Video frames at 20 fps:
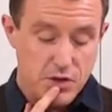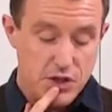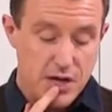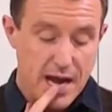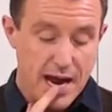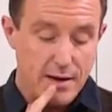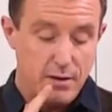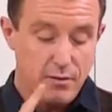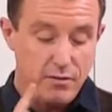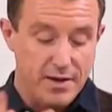
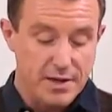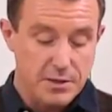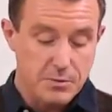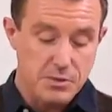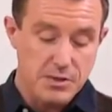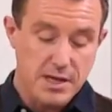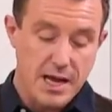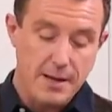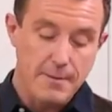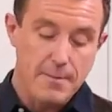Jane on
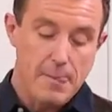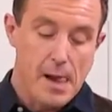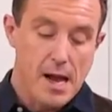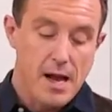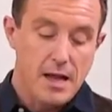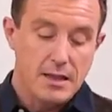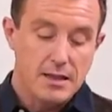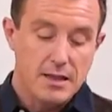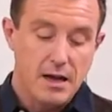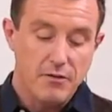Facebook saying,
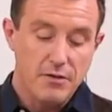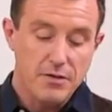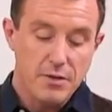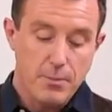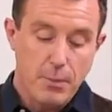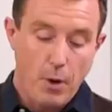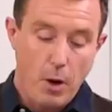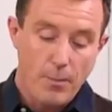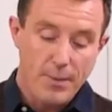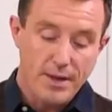loving the
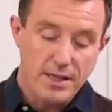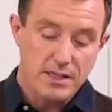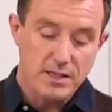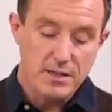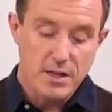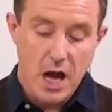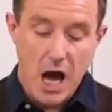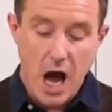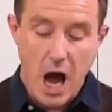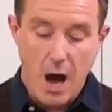poppies
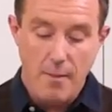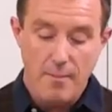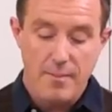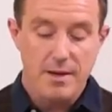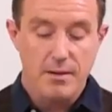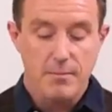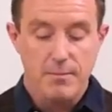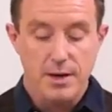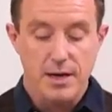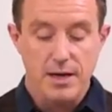and the
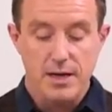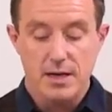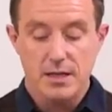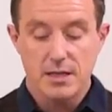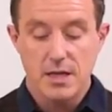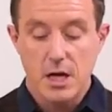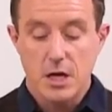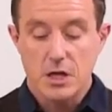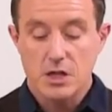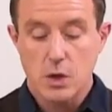hummingbird.